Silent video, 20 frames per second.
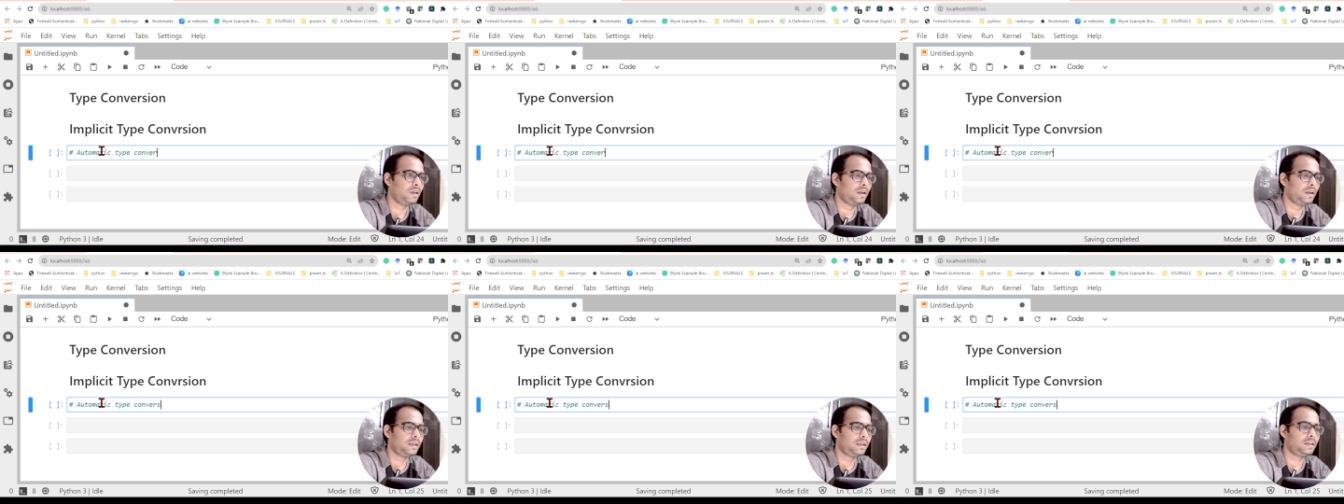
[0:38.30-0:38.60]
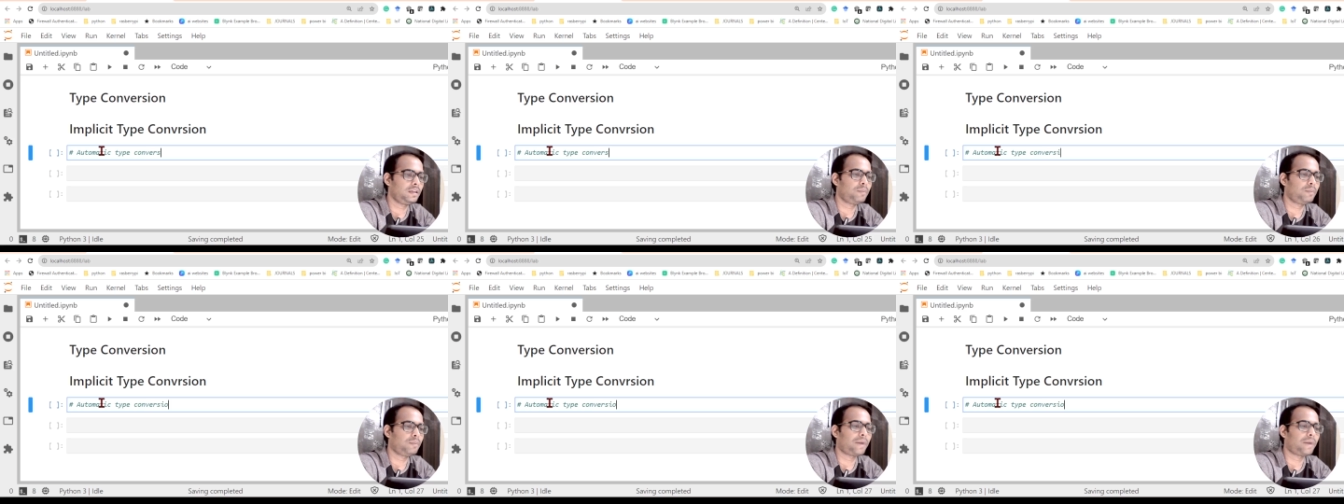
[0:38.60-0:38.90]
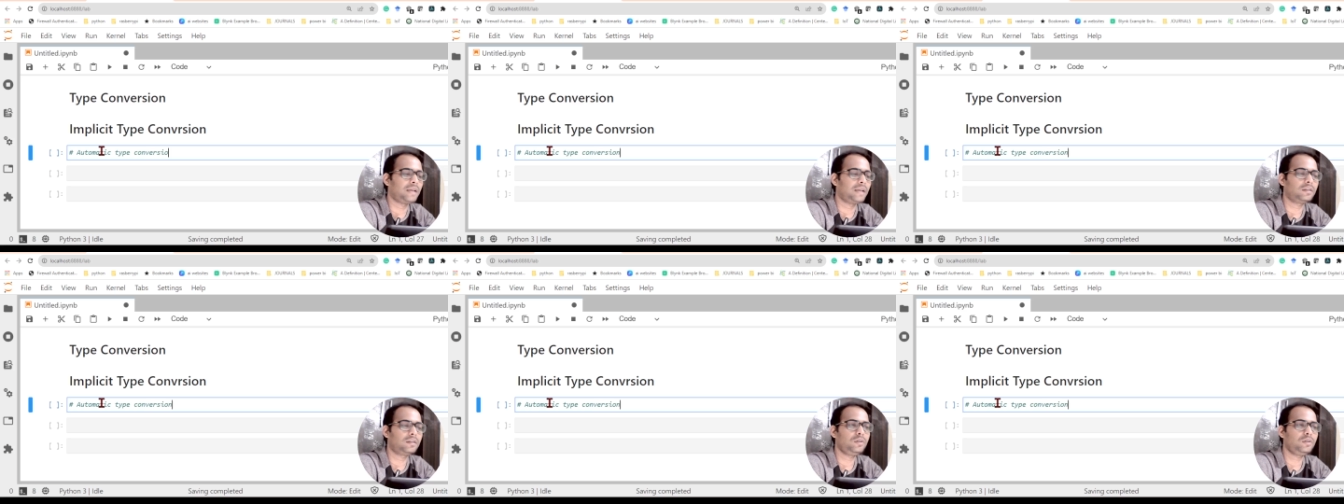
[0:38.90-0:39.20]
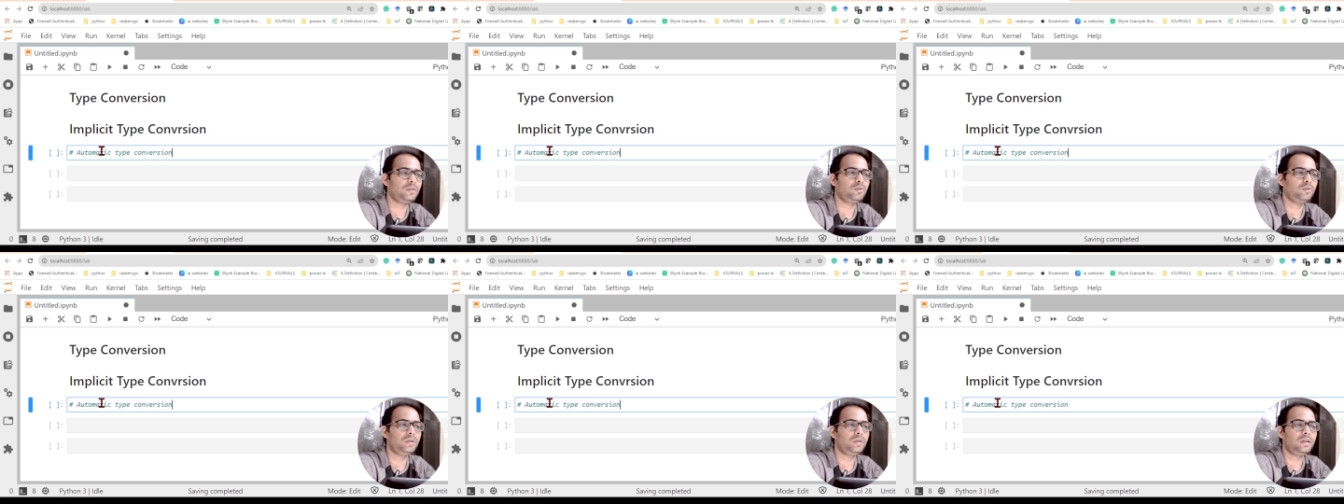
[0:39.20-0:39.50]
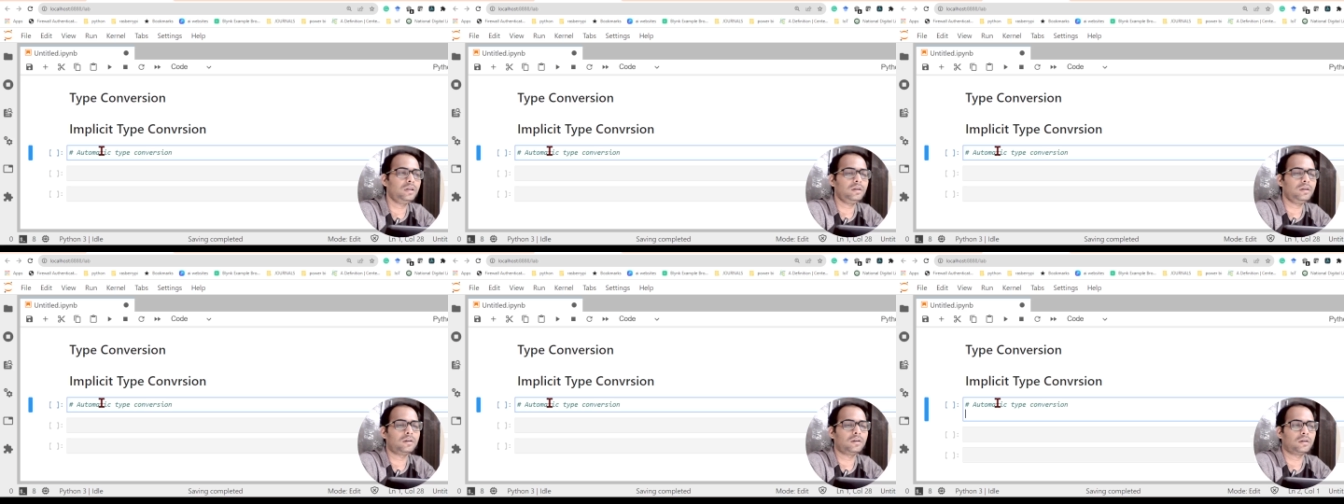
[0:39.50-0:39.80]
the Python
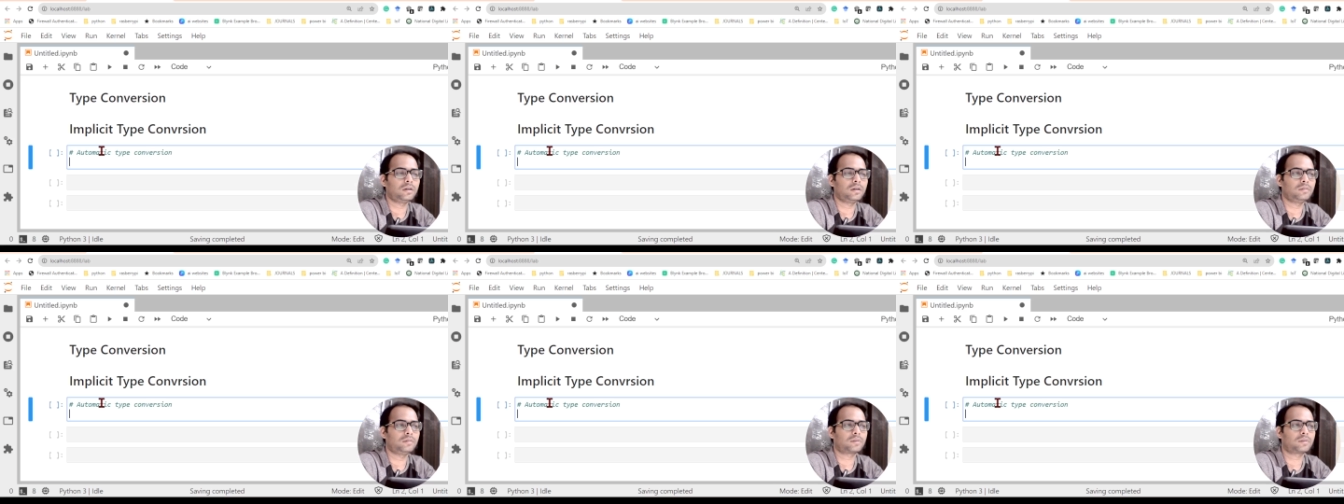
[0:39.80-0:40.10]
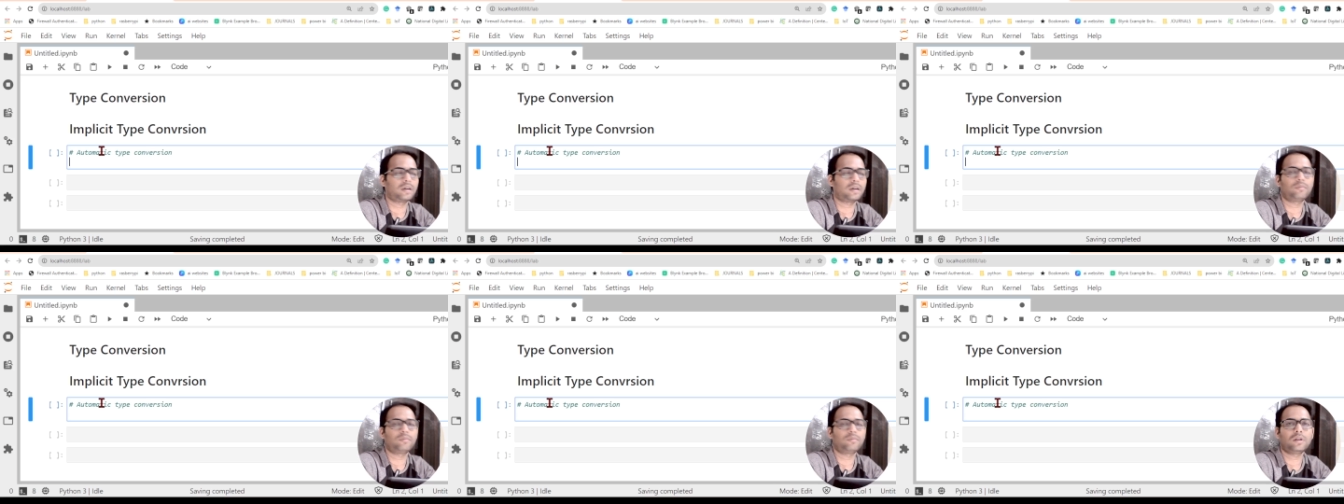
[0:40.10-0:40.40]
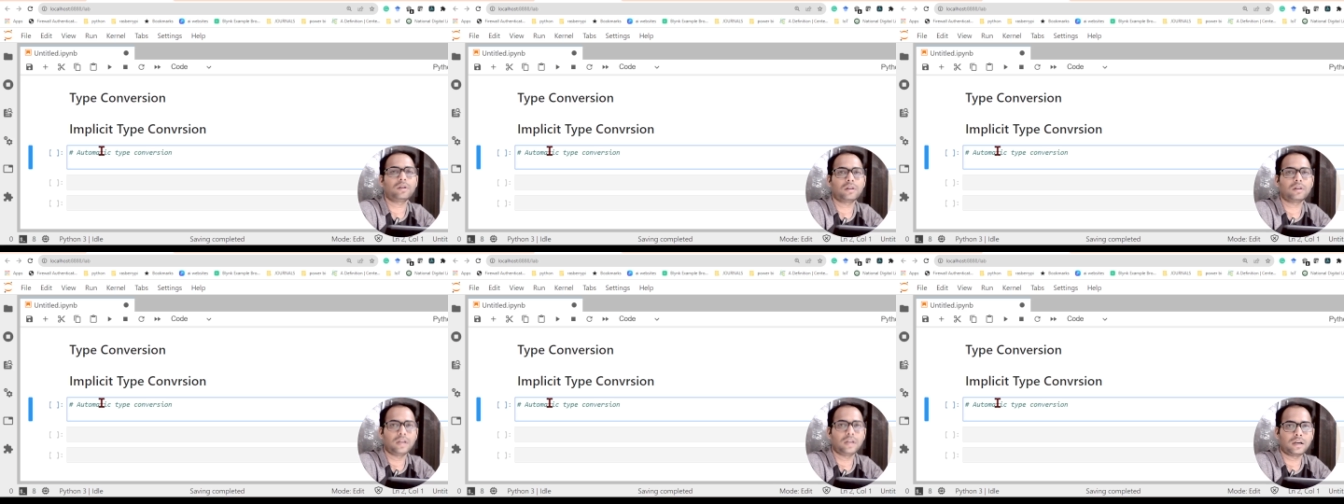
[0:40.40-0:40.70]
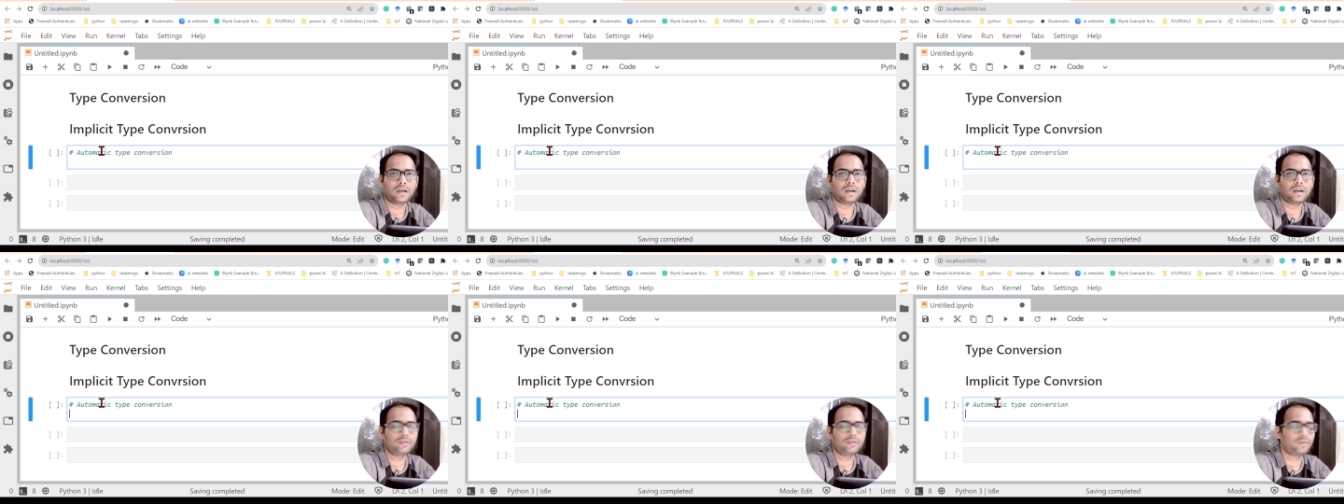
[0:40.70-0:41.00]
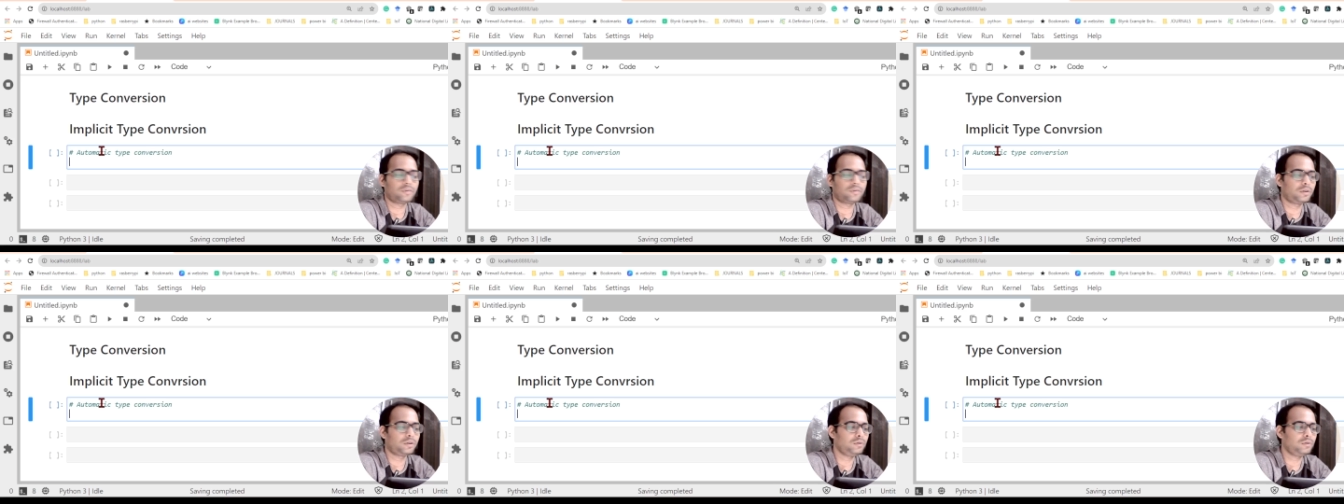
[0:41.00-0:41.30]
will convert the data type
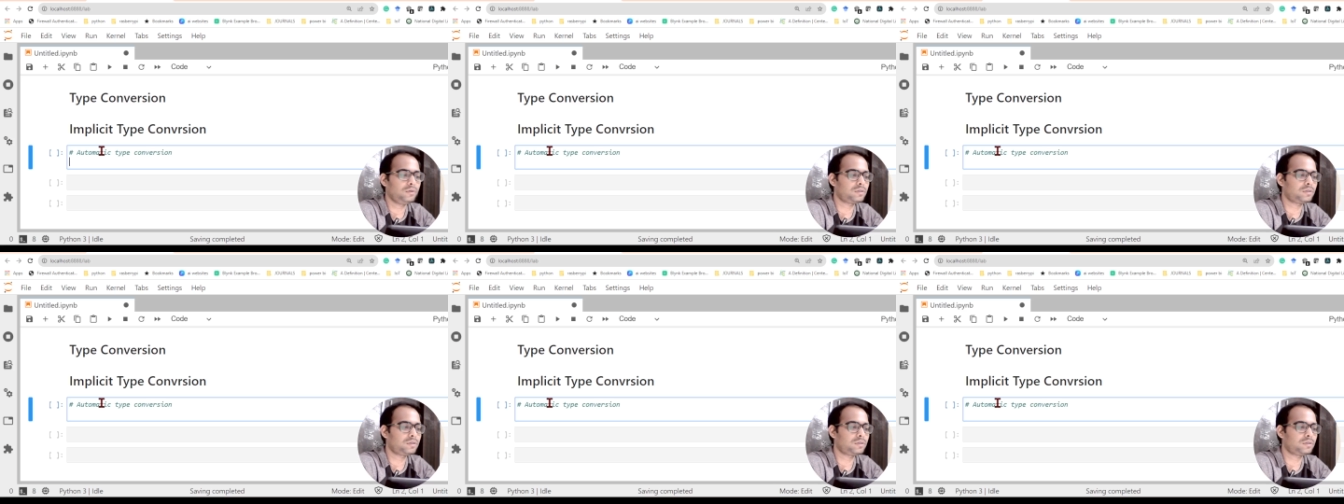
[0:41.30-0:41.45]
for you.